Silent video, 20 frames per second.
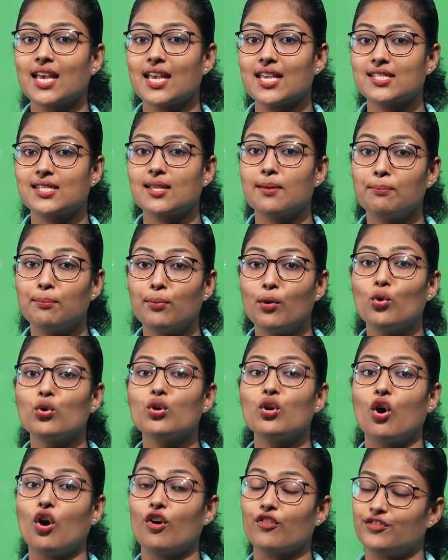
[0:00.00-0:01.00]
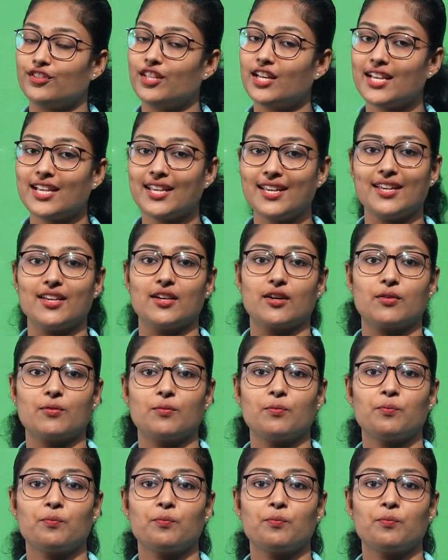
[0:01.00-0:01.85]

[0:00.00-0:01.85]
is the bone of the ear.